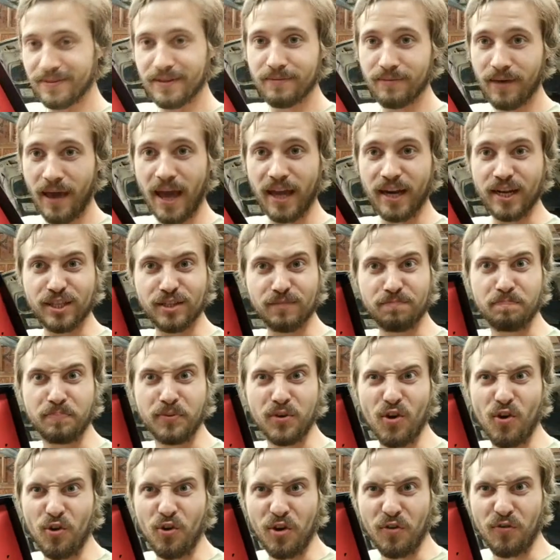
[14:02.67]
And it's
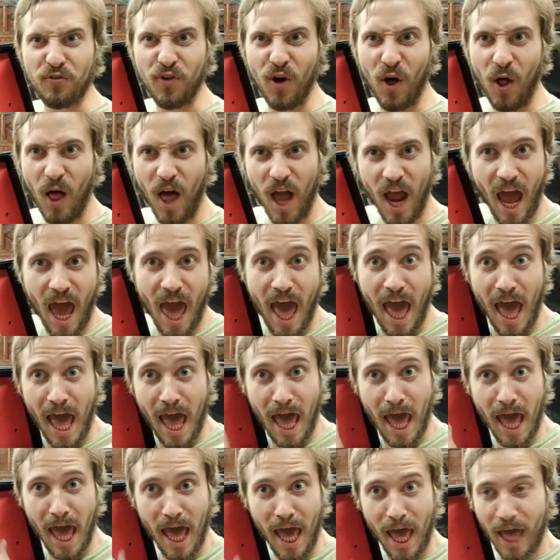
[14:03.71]
beautiful.
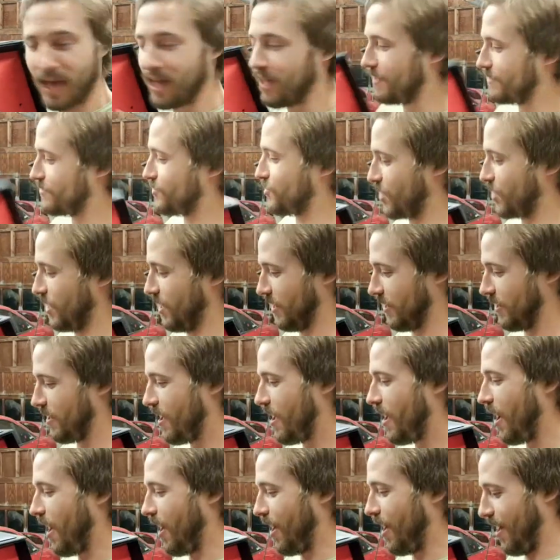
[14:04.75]
Just kidding.
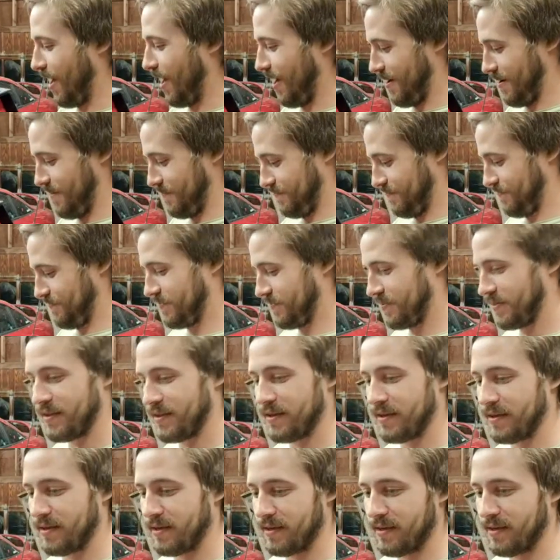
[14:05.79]

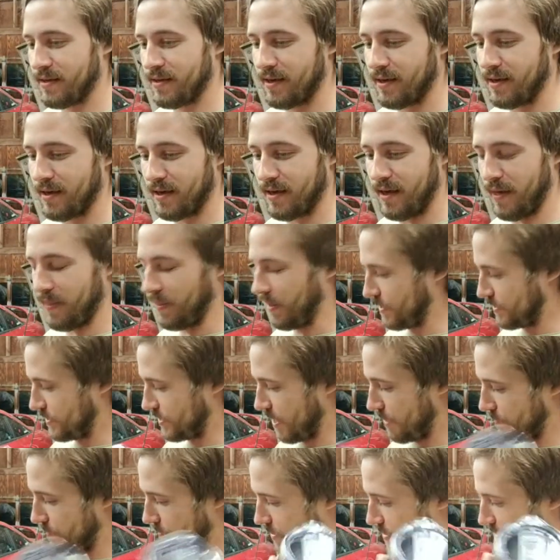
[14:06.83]
And they
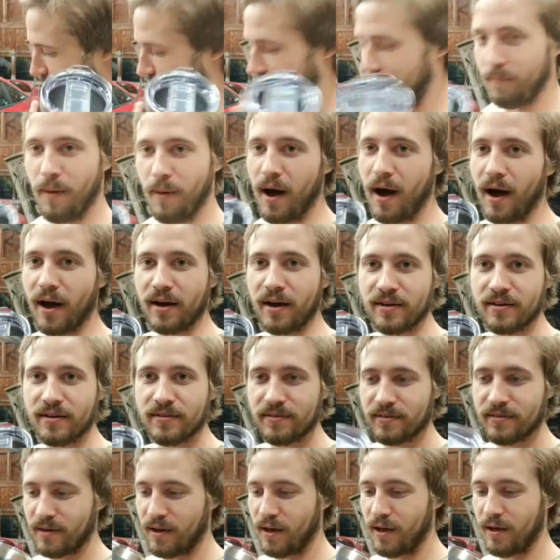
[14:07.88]
sent me a mug,
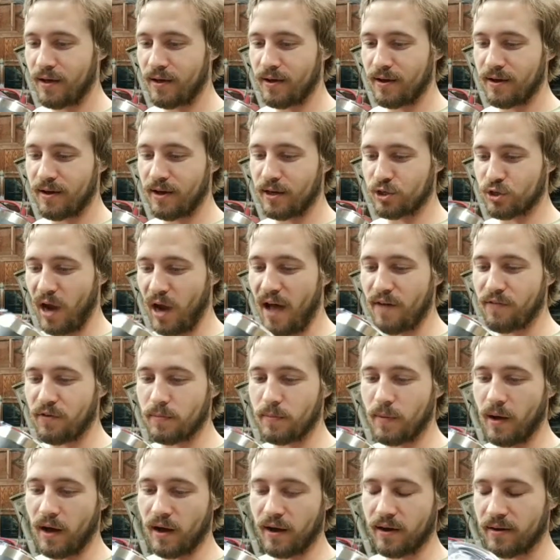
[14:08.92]
a travel
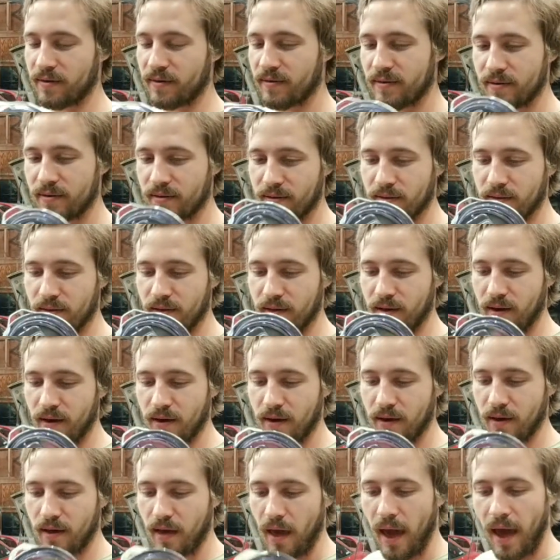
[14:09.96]
mug.
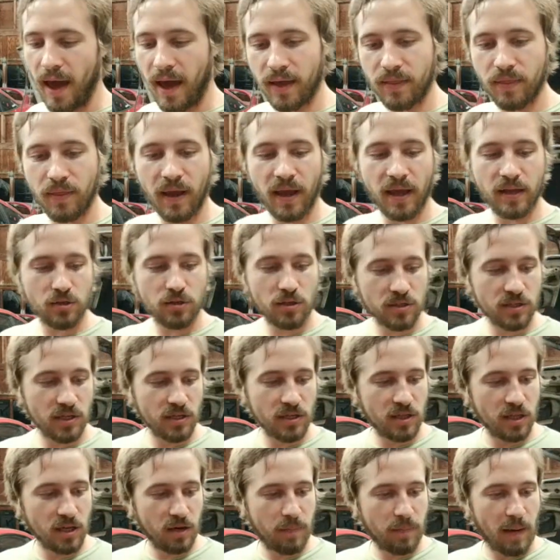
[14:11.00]
And the
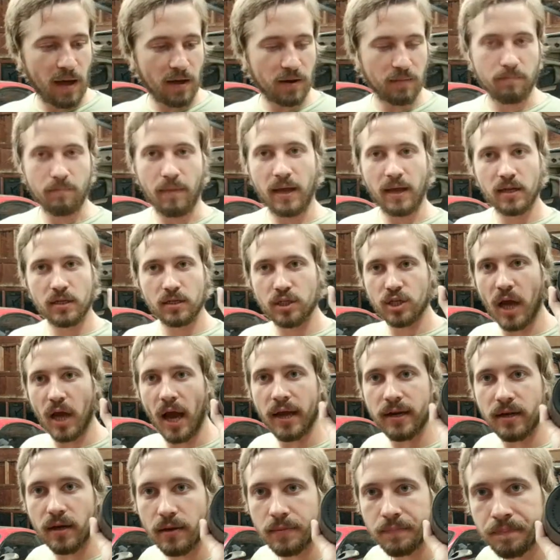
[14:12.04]
interesting thing about it, made in
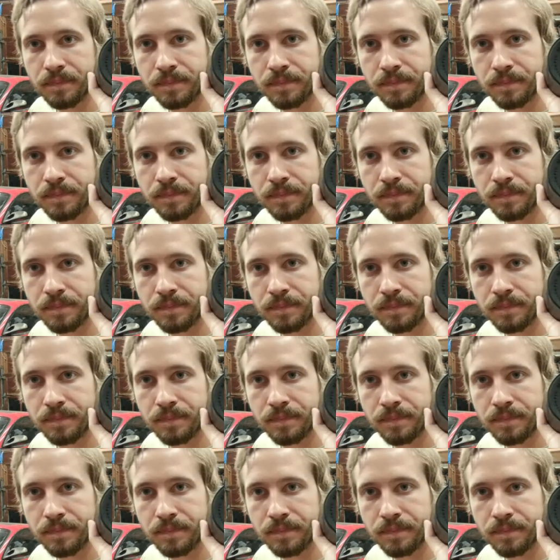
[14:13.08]
China.